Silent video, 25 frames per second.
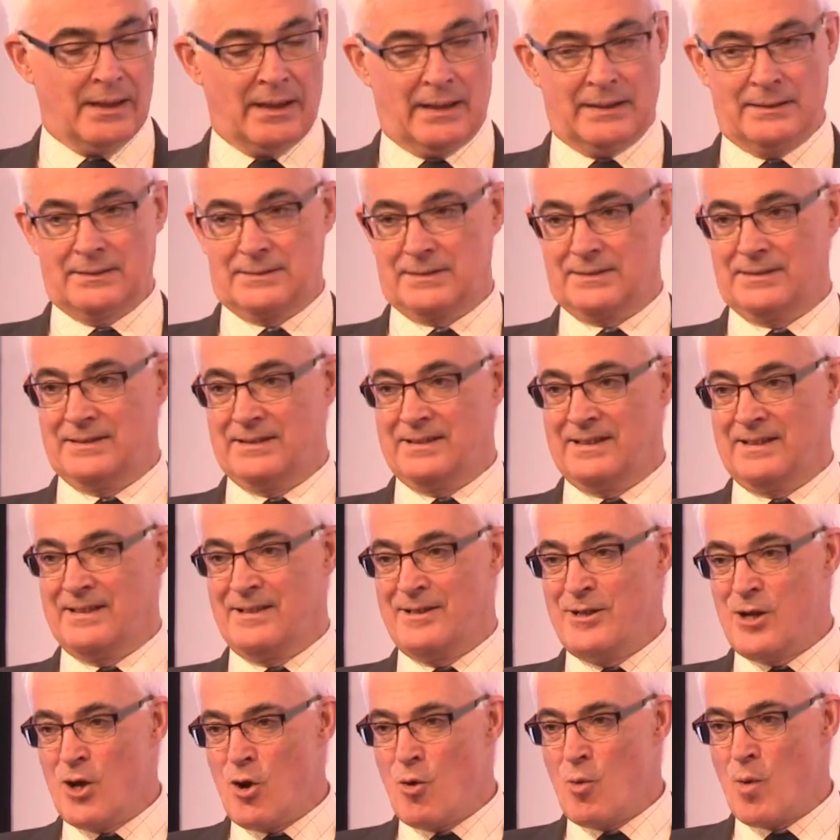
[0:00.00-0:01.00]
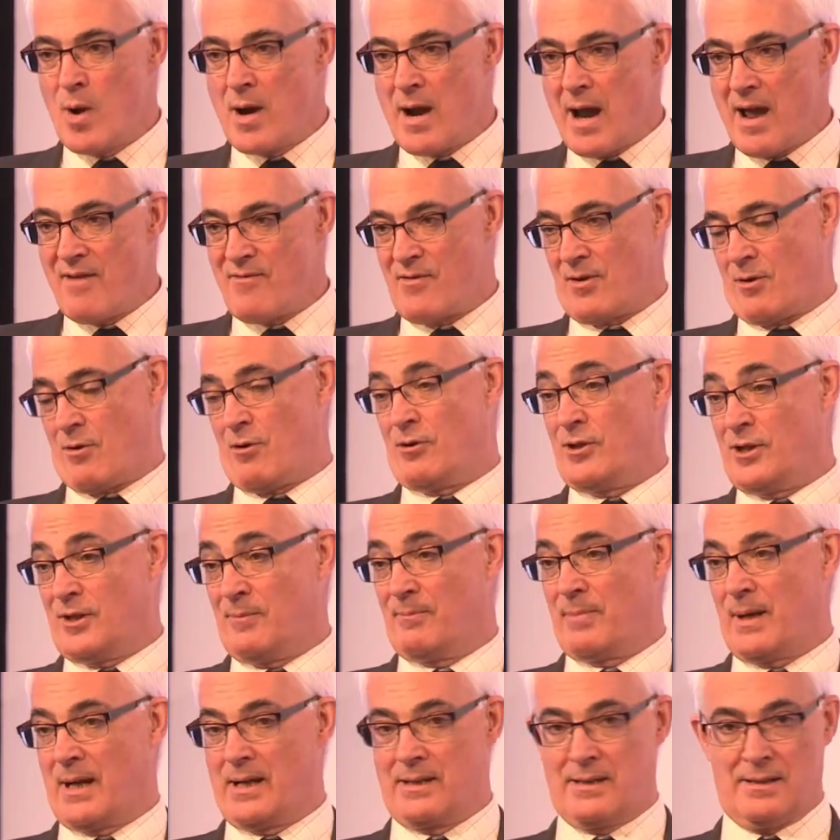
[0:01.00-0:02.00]
And no one ever
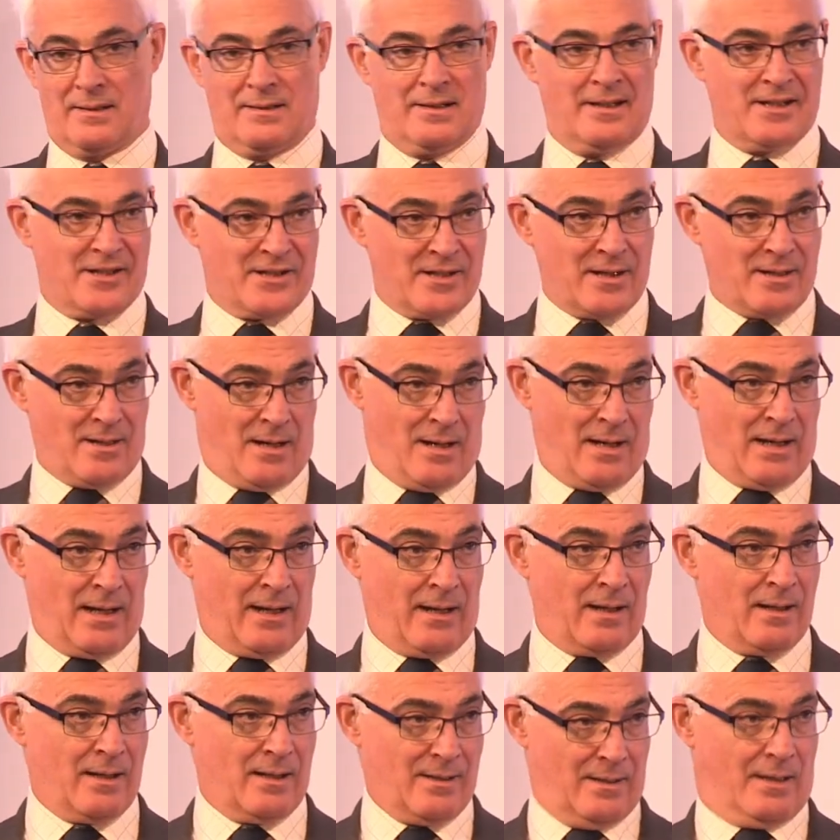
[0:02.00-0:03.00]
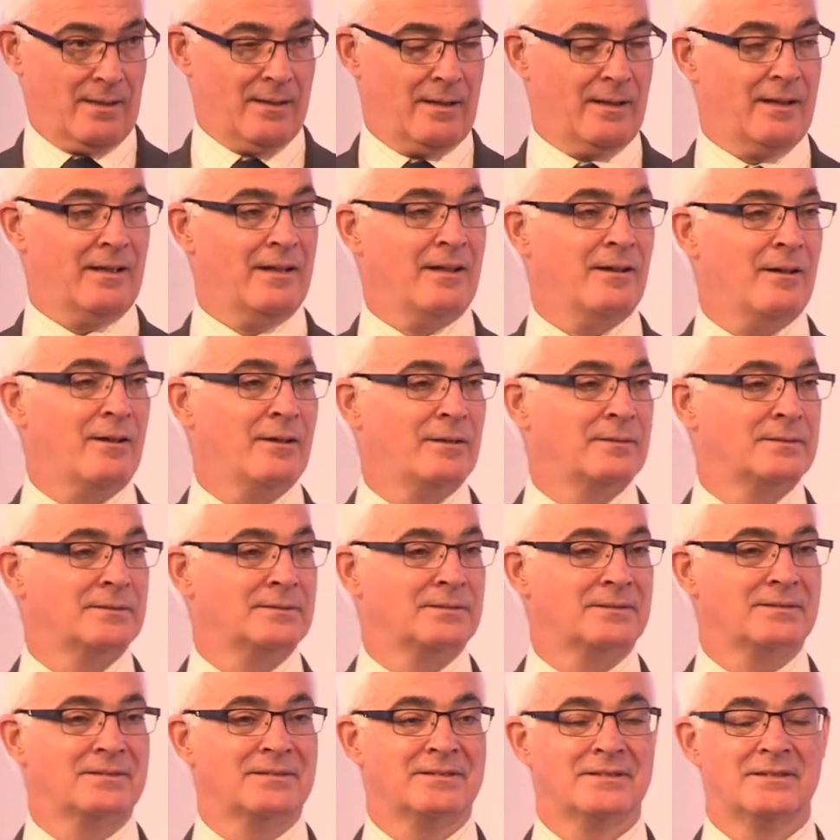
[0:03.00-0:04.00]
contemplated that suddenly
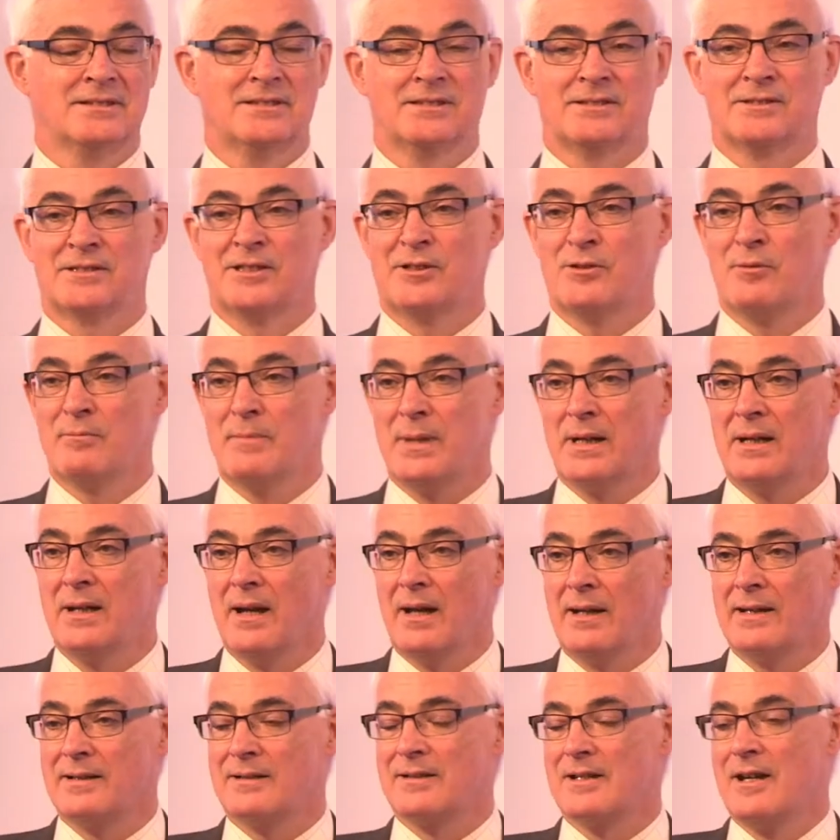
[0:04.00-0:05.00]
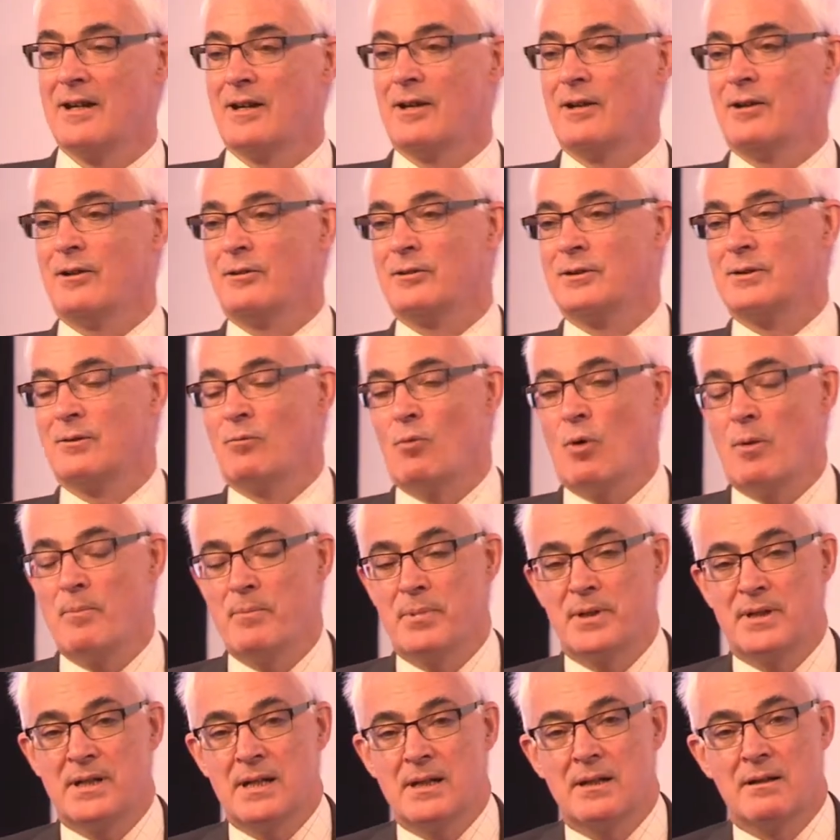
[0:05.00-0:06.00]
on the midnight on
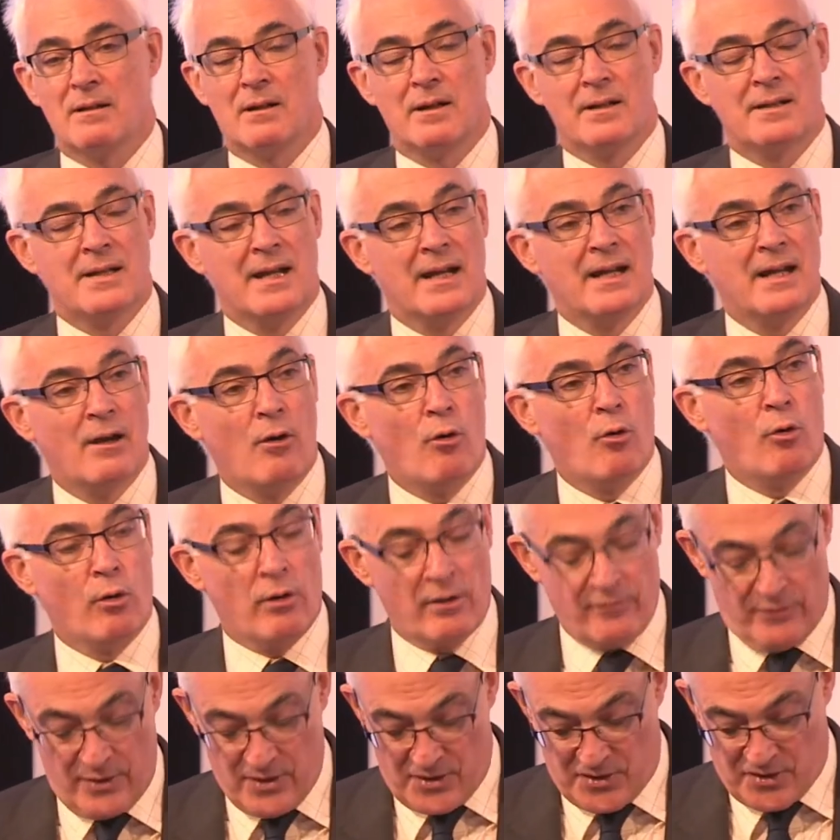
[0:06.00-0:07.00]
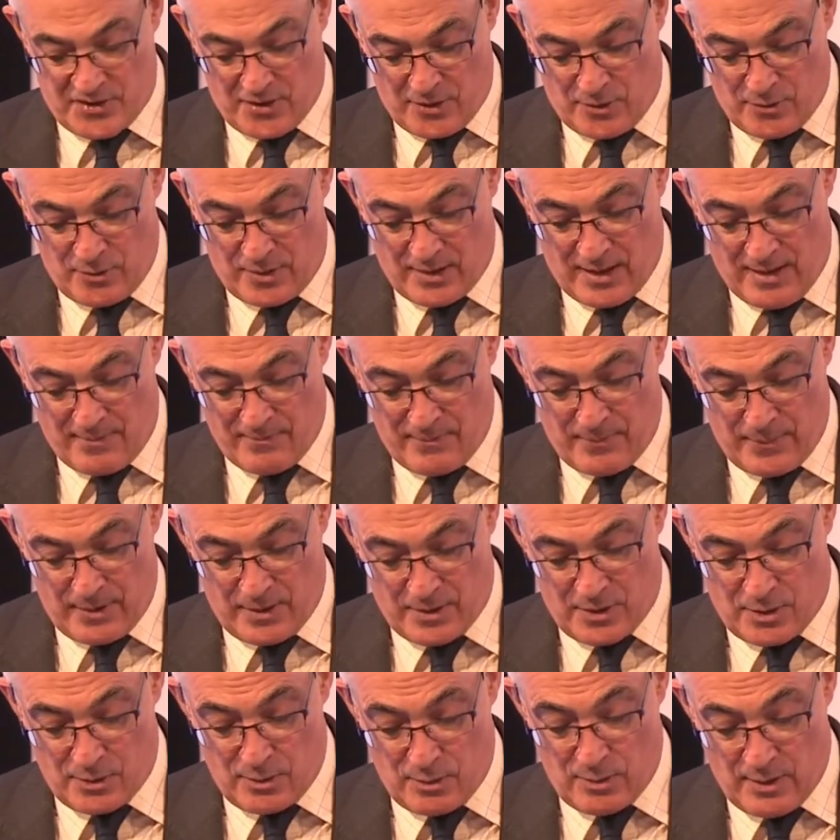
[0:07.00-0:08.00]
one particular day, all of this could
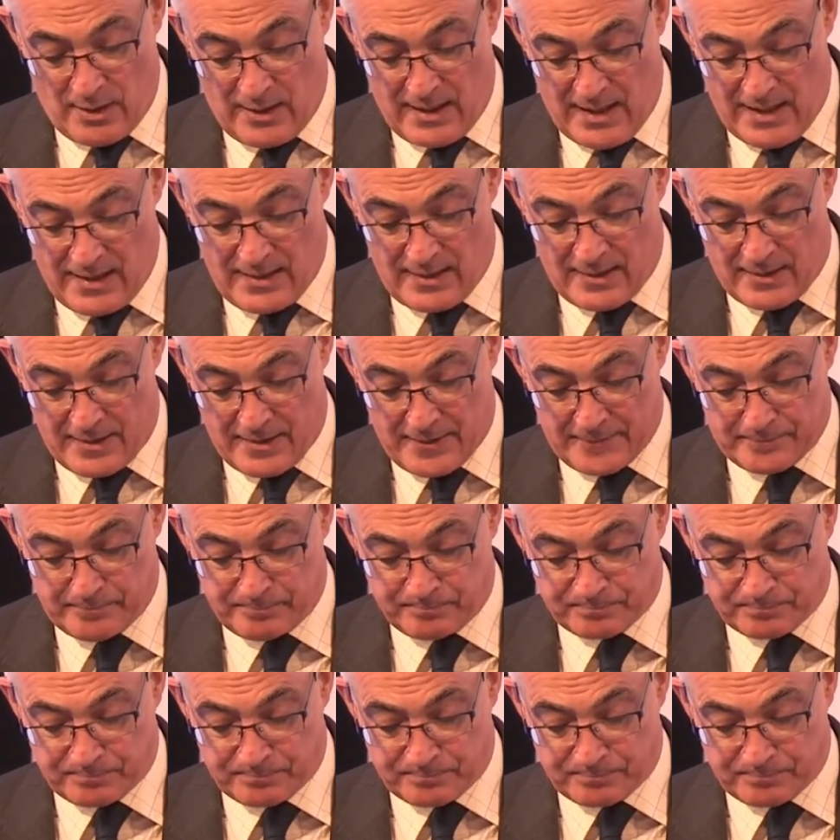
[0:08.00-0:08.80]
come to an end.